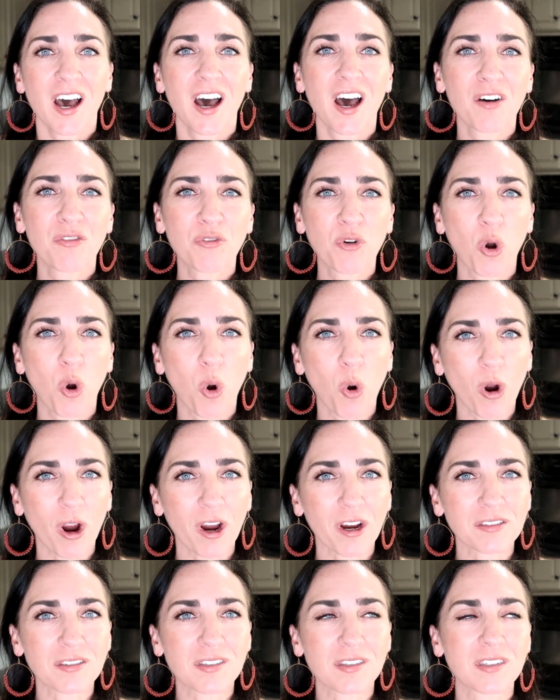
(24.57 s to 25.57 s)
Of
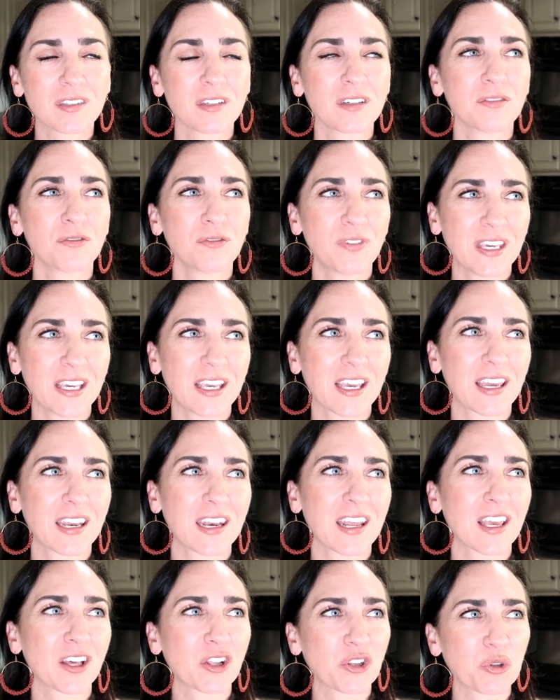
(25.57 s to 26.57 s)
course,
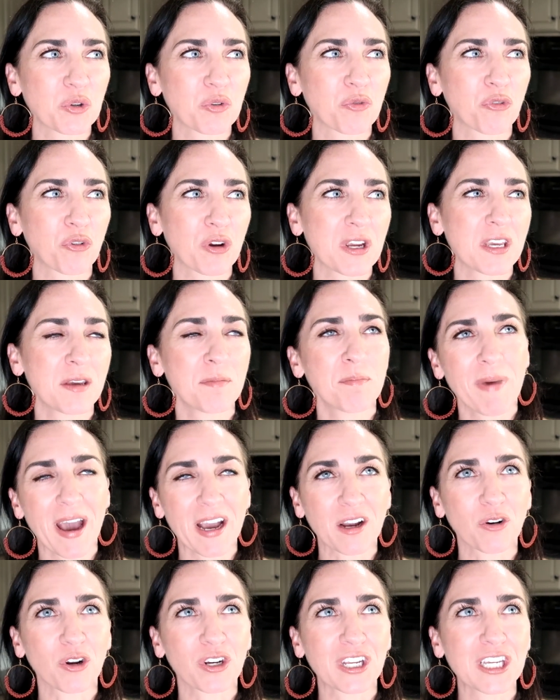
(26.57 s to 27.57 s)
vegan and gluten-free
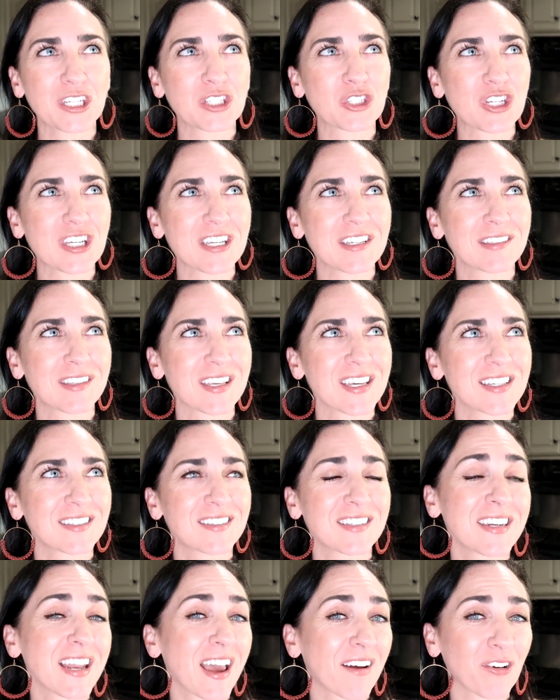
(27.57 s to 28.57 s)
macaroni and cheese
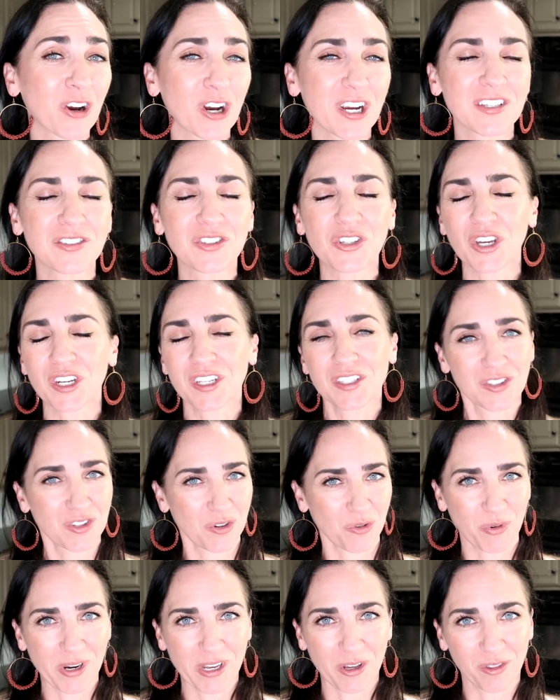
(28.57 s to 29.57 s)
is never as good as
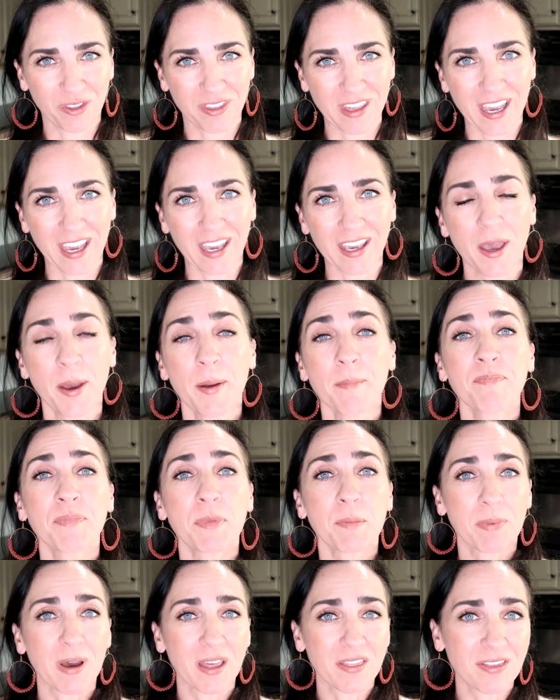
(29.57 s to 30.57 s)
the real thing,
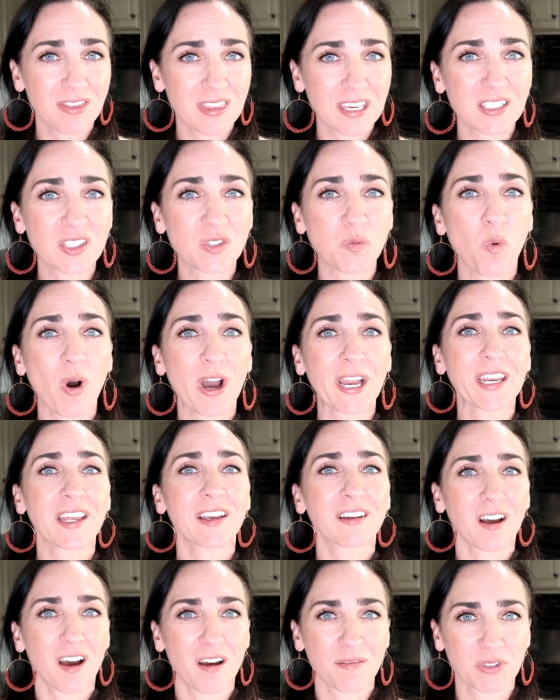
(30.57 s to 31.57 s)
but this one
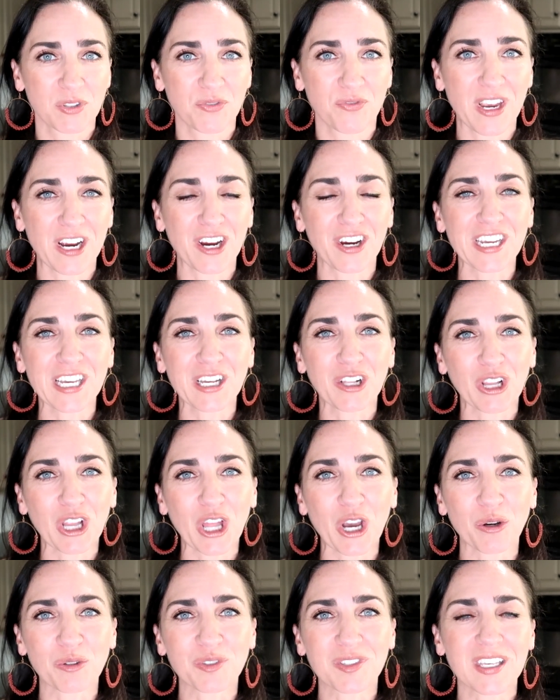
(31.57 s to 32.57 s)
comes very
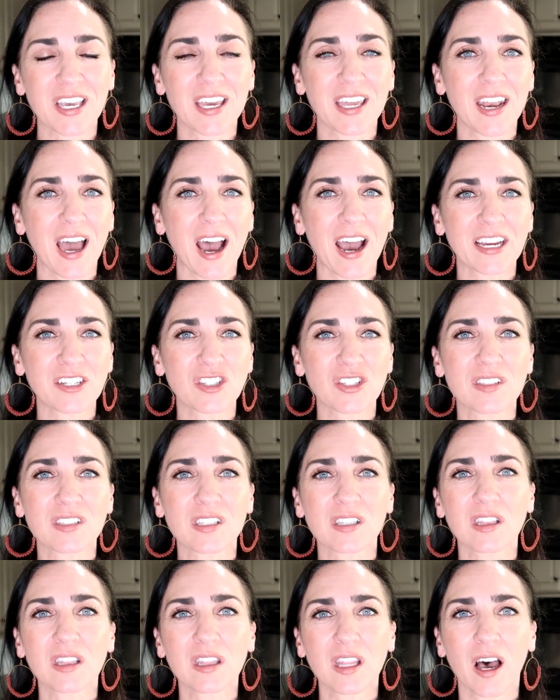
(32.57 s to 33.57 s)
close, and I
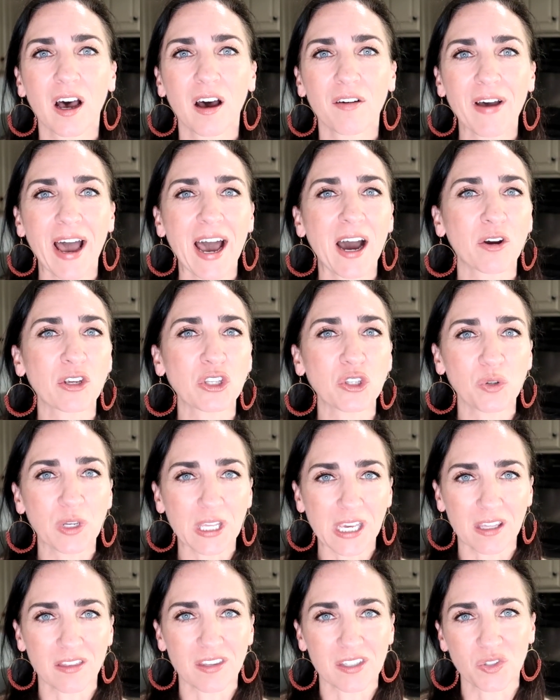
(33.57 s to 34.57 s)
just love how
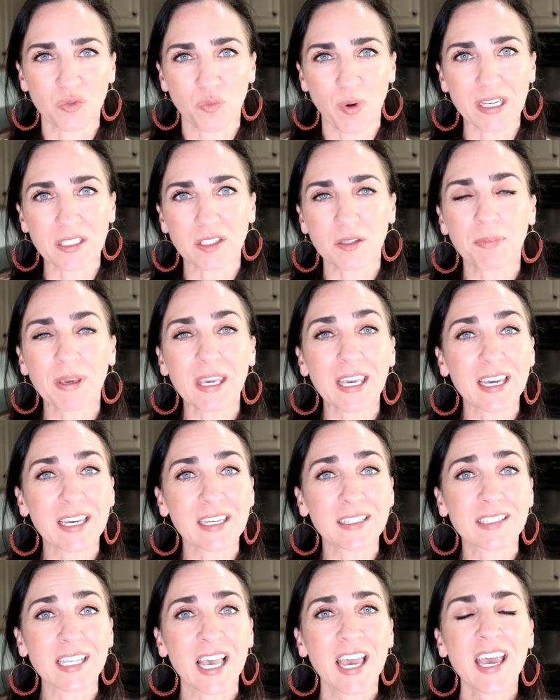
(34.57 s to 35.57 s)
unique this recipe
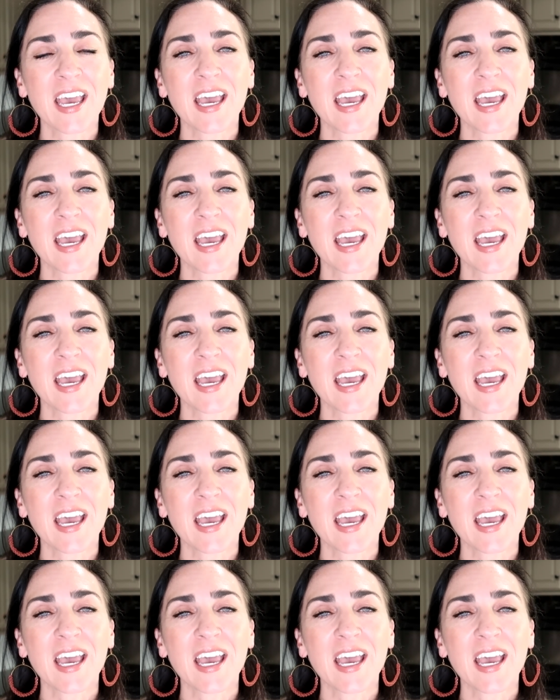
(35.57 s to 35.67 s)
is,